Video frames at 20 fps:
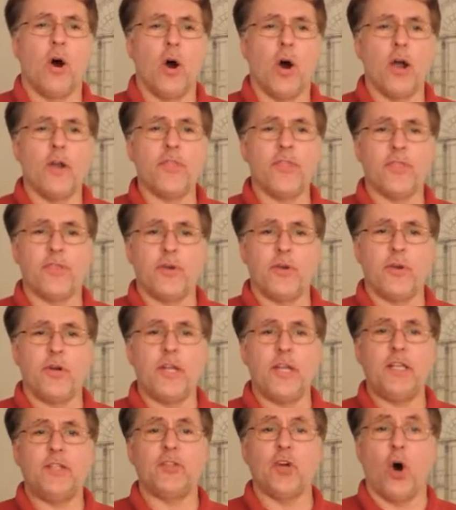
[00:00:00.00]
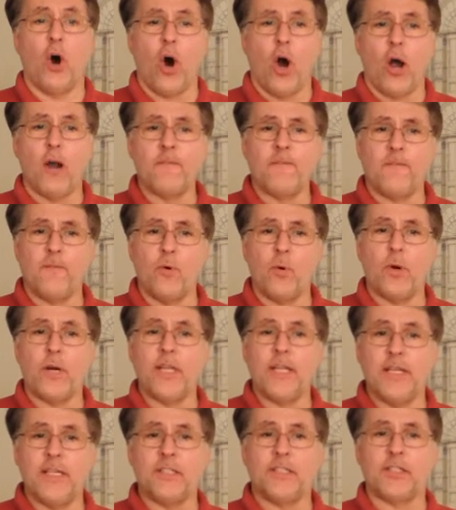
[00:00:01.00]
R30 to
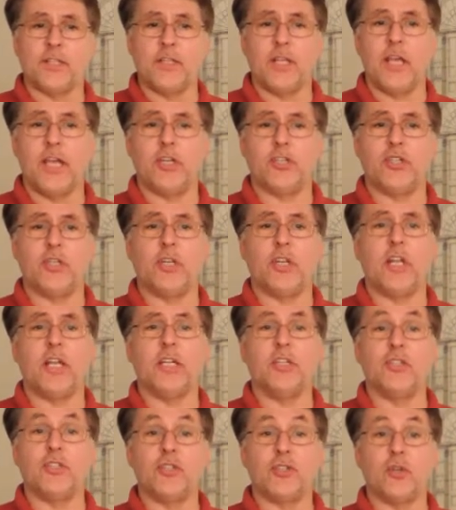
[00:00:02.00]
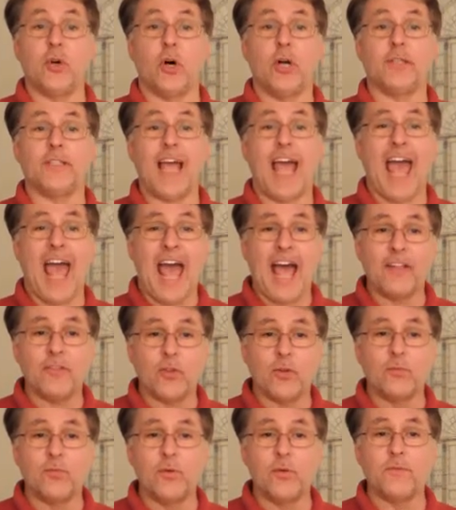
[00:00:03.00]
R40 insulation installed
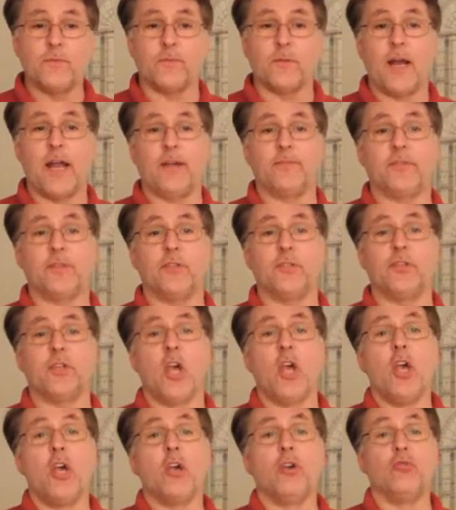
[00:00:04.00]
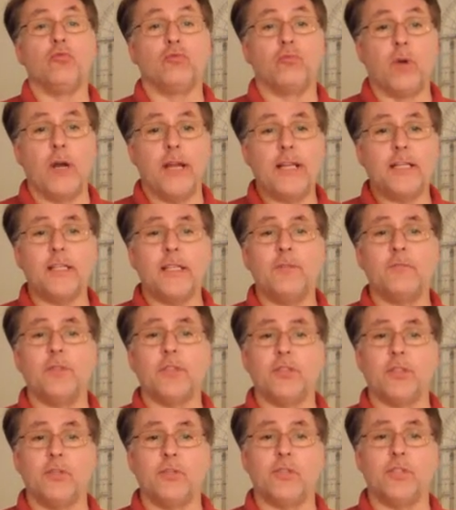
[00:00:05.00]
at the roof rafters greatly
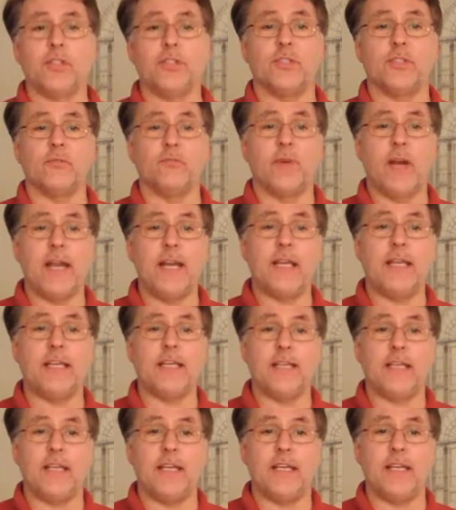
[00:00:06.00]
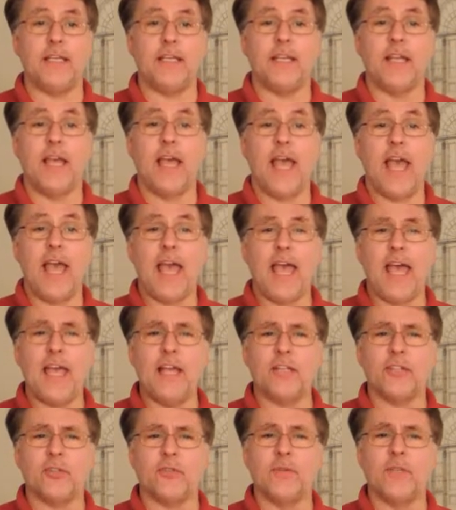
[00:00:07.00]
reduces the radiant heat
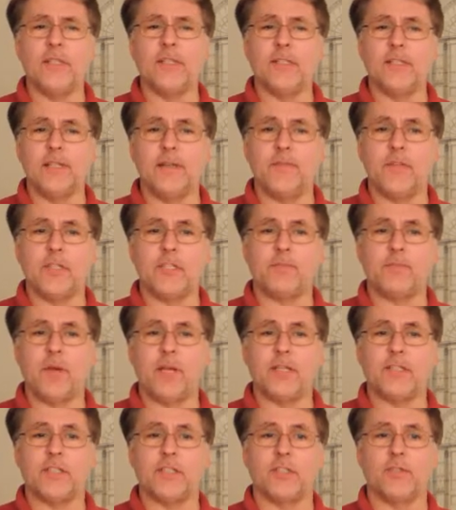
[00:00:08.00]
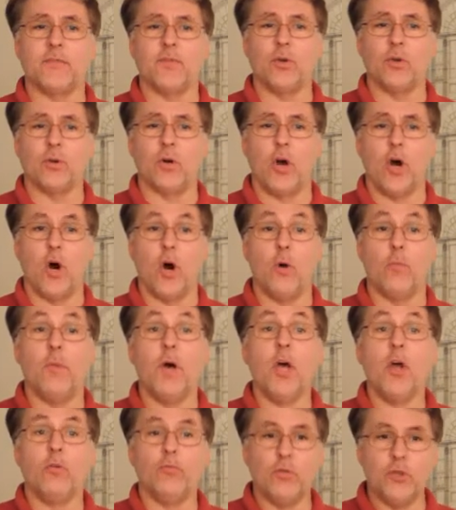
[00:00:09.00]
entering the living spaces of your home,
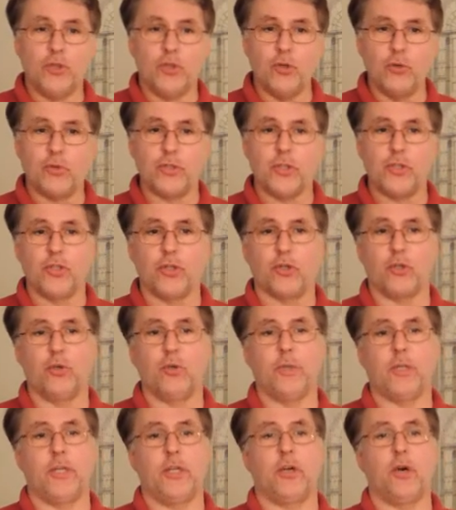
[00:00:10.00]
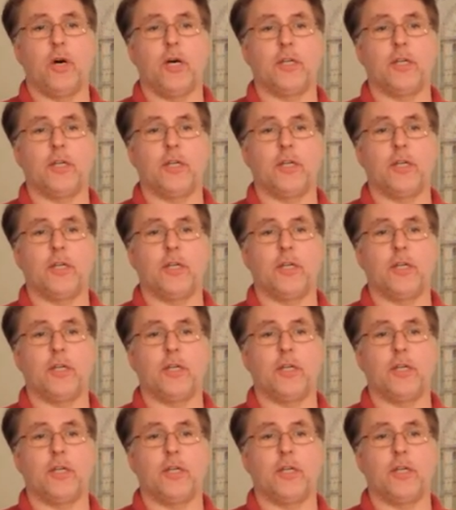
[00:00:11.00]
reducing your cooling